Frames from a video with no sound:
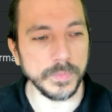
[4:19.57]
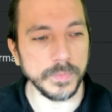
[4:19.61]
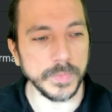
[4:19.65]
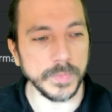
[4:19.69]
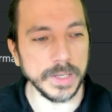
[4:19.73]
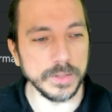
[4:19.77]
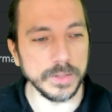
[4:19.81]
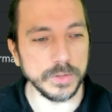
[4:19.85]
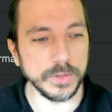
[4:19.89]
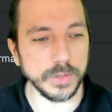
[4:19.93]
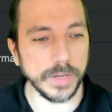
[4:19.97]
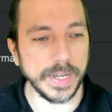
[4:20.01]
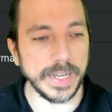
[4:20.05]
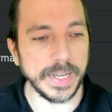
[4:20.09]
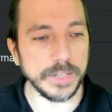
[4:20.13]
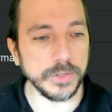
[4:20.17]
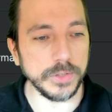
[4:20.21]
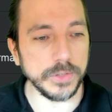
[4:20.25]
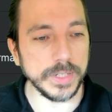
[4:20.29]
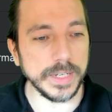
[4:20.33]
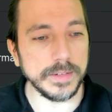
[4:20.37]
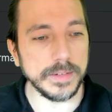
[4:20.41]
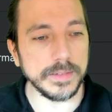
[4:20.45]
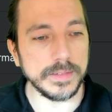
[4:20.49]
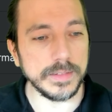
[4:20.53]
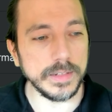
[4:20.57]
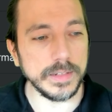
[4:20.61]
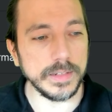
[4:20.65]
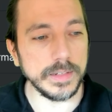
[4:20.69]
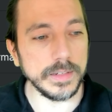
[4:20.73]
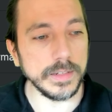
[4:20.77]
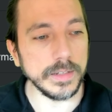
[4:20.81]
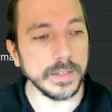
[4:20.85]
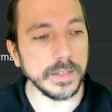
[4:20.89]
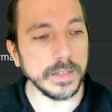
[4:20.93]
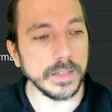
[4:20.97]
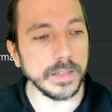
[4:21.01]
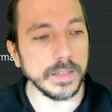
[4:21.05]
So as you can see,
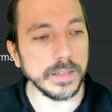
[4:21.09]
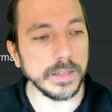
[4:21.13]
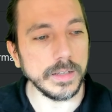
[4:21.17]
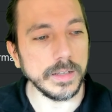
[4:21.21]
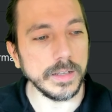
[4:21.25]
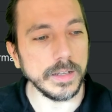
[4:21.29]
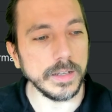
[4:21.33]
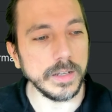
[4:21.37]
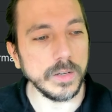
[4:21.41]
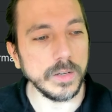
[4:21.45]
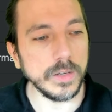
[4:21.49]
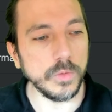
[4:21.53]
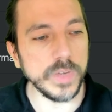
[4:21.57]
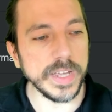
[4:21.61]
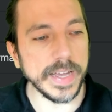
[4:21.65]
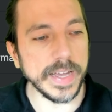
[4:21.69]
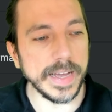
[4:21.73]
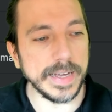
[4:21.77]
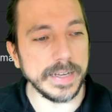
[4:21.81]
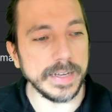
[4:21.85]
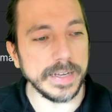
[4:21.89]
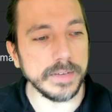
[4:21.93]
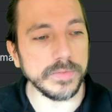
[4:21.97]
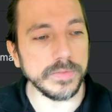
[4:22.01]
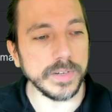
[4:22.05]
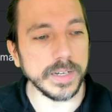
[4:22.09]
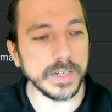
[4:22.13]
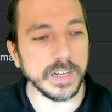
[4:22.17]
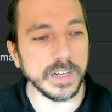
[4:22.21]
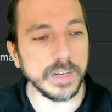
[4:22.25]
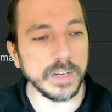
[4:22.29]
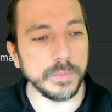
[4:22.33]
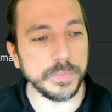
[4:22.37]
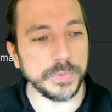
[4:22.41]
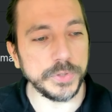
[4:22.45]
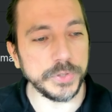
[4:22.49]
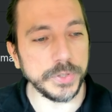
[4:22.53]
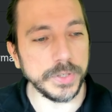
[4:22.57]
we have an
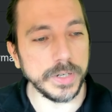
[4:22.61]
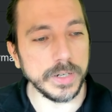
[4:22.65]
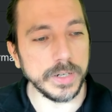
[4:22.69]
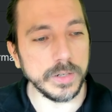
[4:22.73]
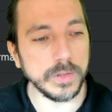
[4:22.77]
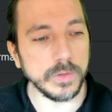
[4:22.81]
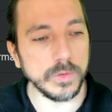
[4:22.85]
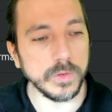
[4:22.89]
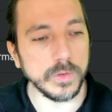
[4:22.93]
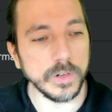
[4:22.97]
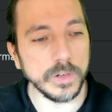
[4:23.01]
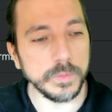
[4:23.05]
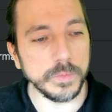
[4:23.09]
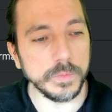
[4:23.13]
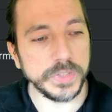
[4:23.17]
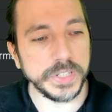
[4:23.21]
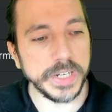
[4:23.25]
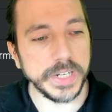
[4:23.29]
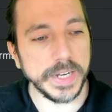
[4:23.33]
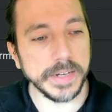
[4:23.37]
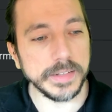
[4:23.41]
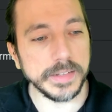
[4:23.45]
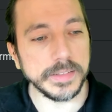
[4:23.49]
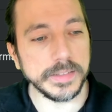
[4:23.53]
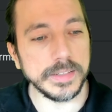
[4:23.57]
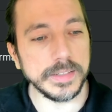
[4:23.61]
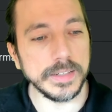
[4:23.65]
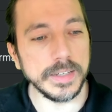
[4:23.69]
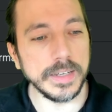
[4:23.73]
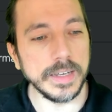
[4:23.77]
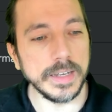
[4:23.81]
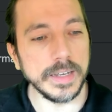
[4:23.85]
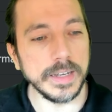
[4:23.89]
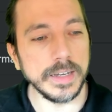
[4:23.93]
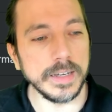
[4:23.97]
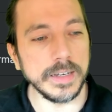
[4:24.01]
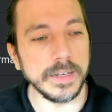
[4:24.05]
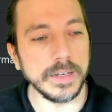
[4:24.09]
optional object
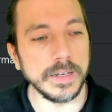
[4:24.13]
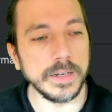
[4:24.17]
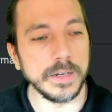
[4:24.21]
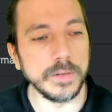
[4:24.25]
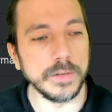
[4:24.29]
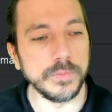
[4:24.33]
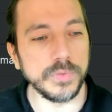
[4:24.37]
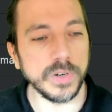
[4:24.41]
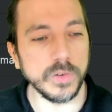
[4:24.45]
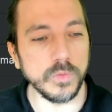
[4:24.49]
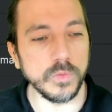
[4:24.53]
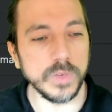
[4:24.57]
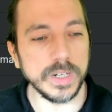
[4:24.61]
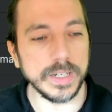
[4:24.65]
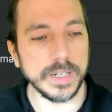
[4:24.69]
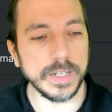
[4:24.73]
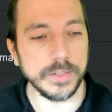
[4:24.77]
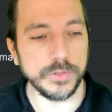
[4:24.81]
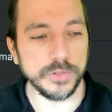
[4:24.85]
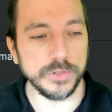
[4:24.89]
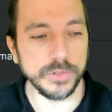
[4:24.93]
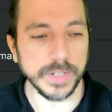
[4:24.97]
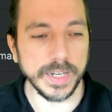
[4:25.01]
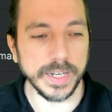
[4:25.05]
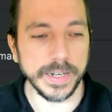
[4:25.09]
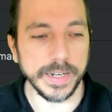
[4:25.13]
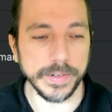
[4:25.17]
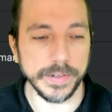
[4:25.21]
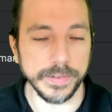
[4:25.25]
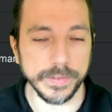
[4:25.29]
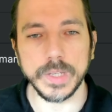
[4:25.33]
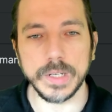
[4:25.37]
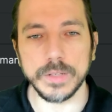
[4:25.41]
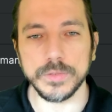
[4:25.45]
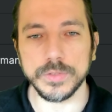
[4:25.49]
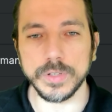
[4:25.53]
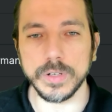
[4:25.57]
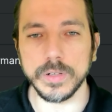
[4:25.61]
from 1 to 9.
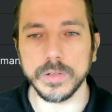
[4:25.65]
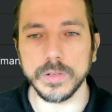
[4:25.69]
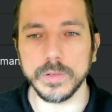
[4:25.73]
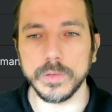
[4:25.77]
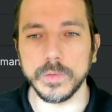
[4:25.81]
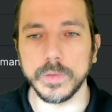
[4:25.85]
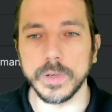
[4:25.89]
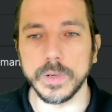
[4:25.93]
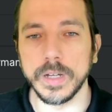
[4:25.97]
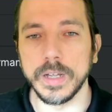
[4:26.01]
So